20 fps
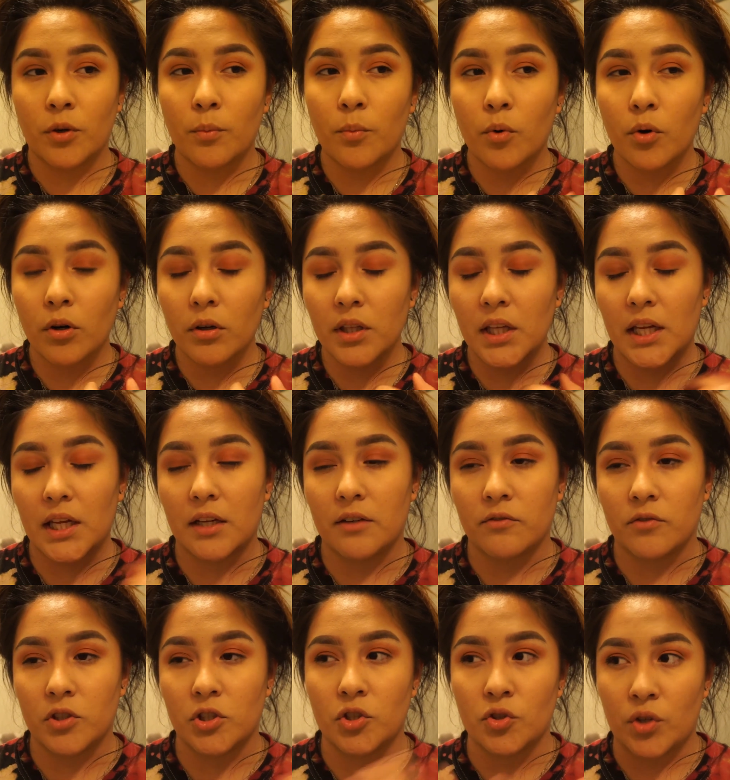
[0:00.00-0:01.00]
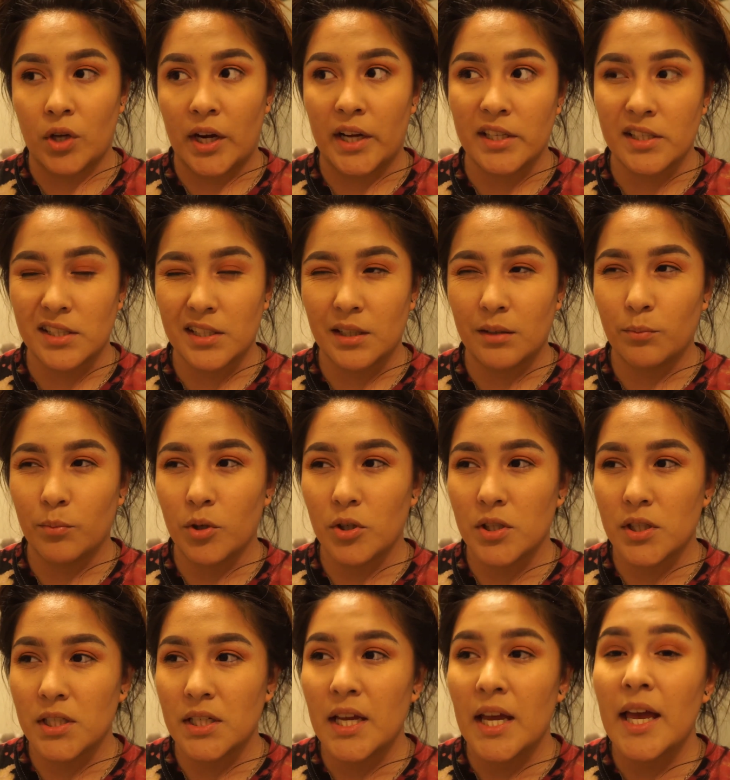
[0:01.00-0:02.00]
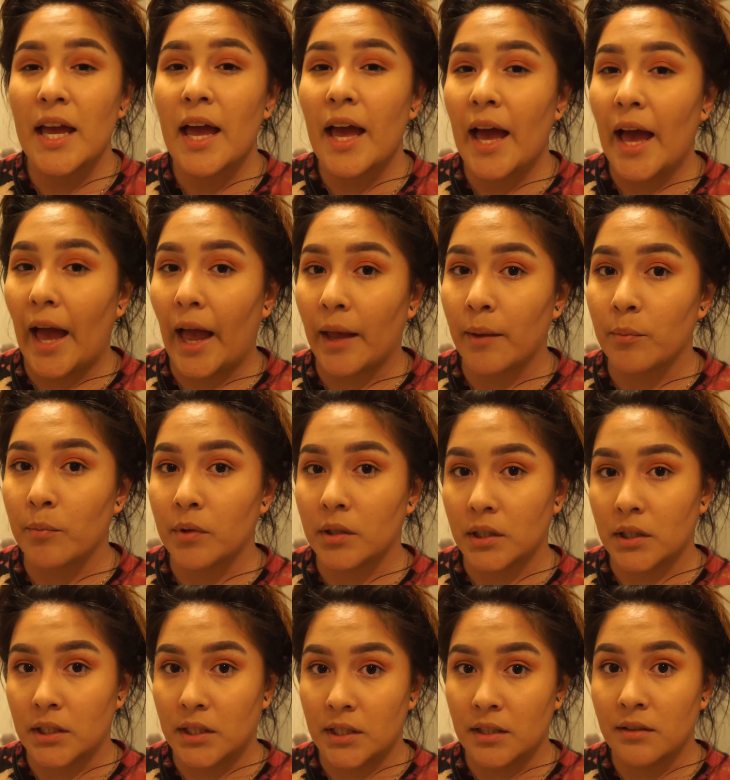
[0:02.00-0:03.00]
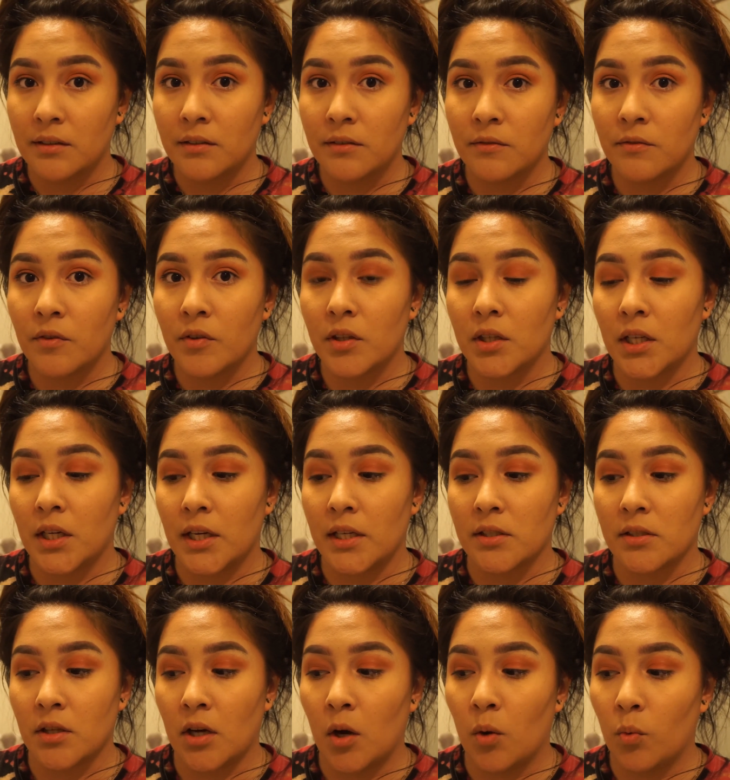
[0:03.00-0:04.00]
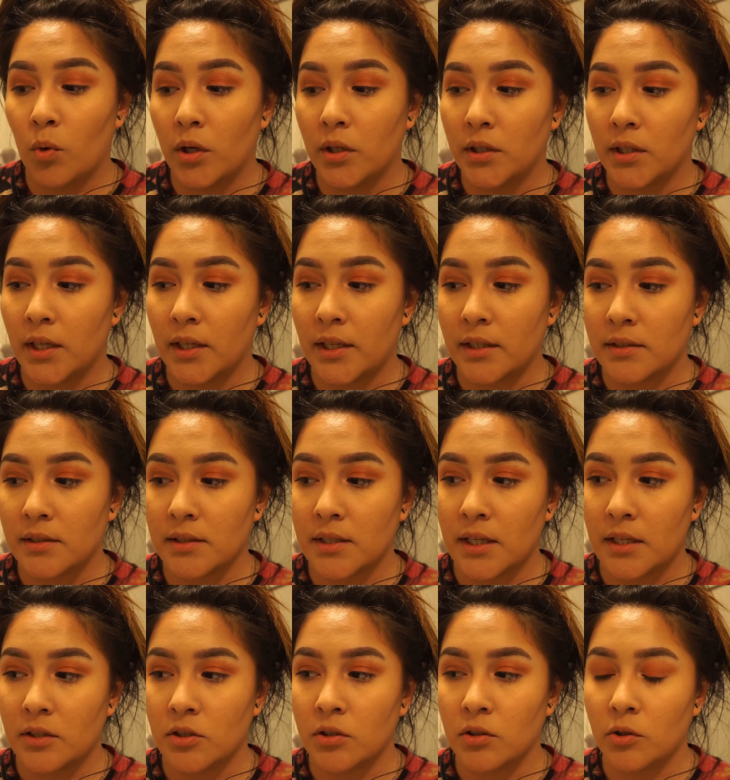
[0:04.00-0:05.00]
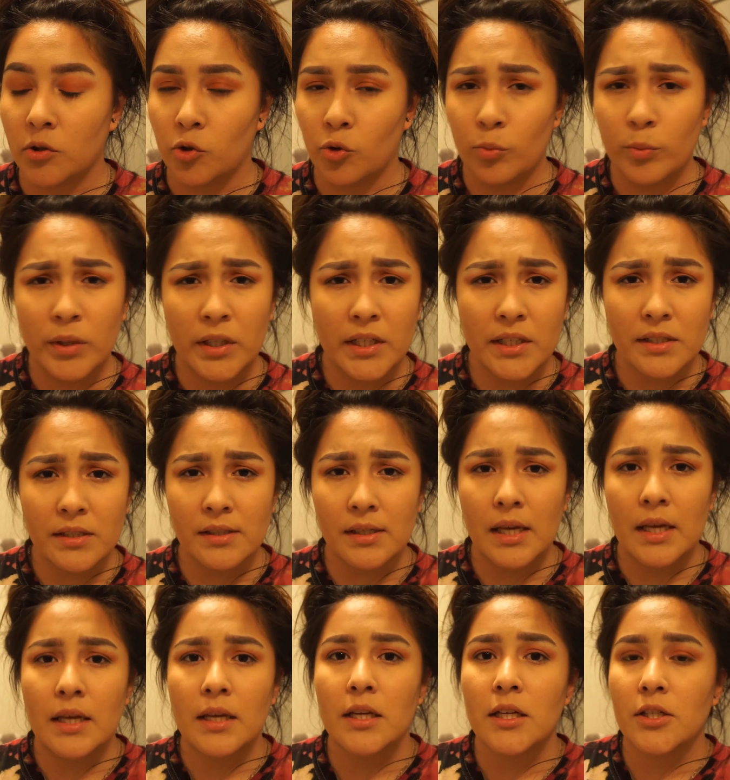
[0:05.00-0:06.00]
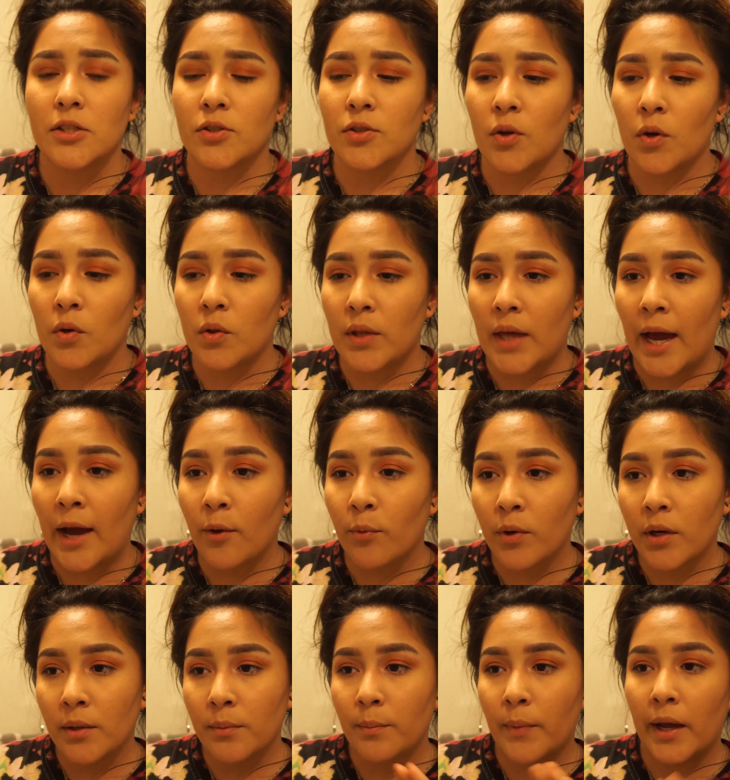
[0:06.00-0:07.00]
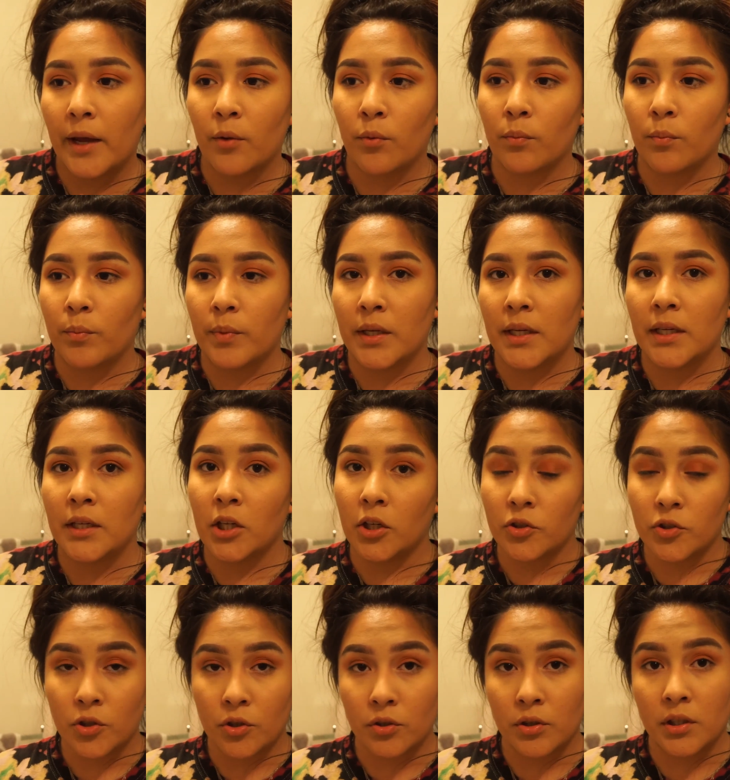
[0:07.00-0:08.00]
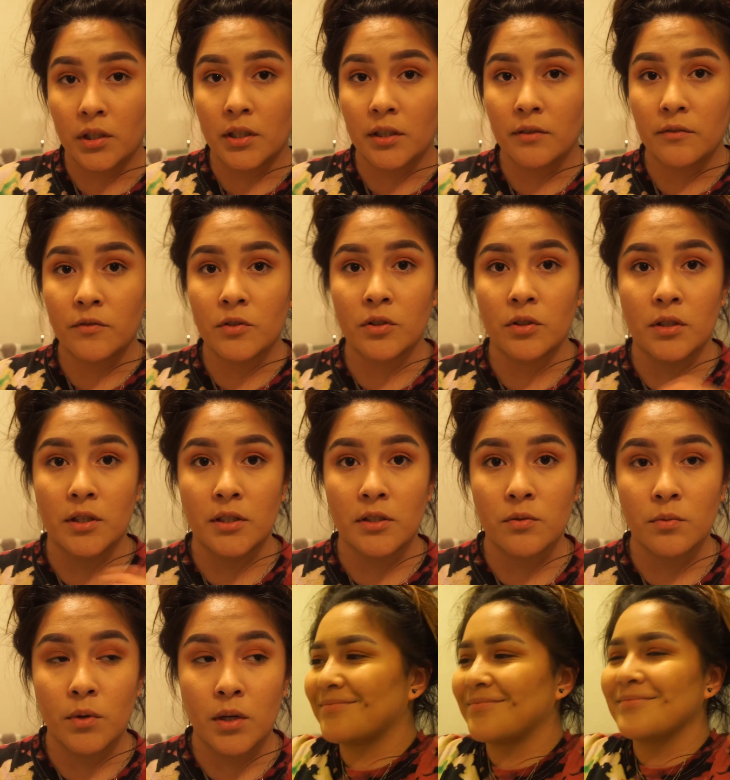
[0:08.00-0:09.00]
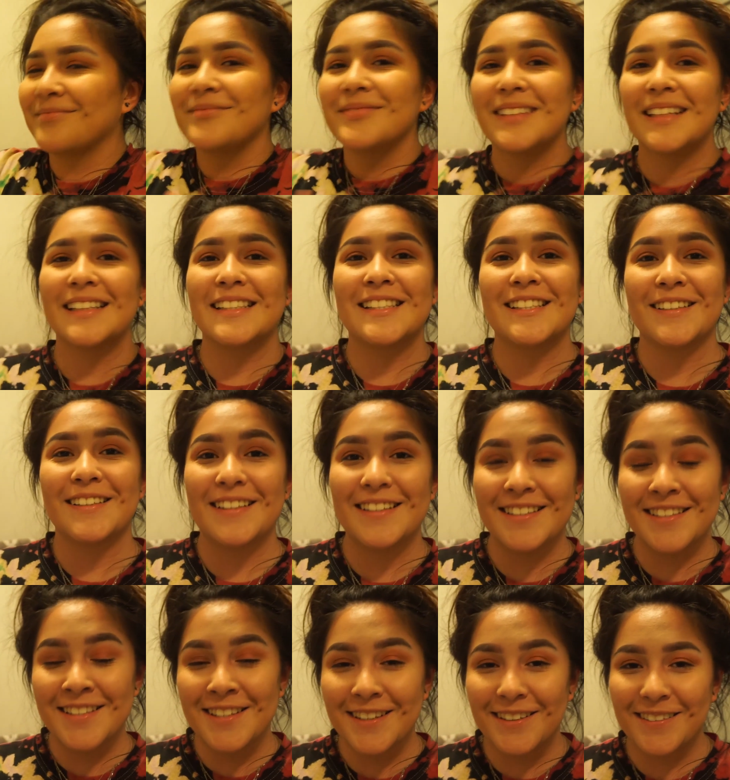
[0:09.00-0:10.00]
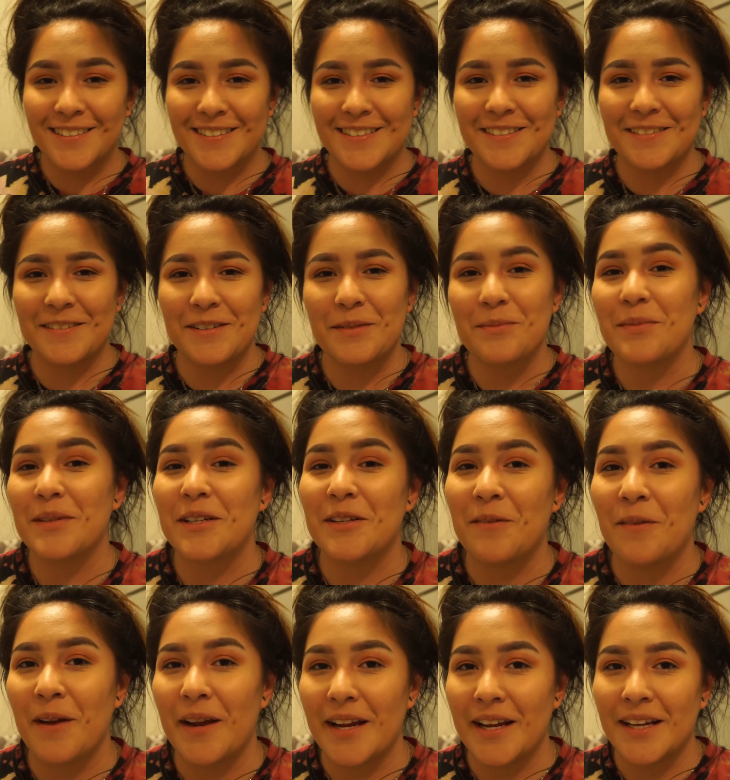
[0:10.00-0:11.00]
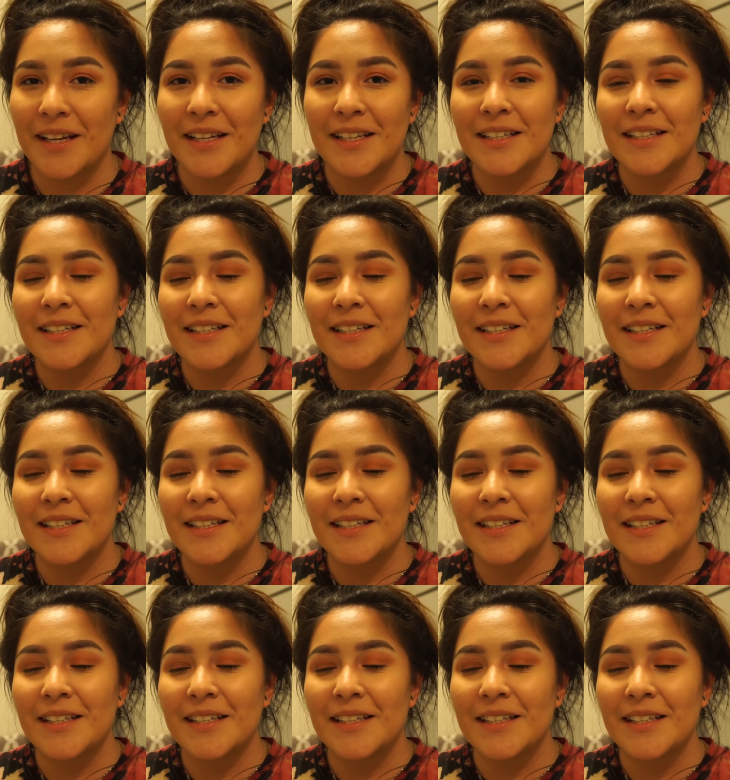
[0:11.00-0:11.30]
you're more like of a dry skin person, I believe that I saw one that's like luminous, so that one might be an alternative to this one. So either or would be great.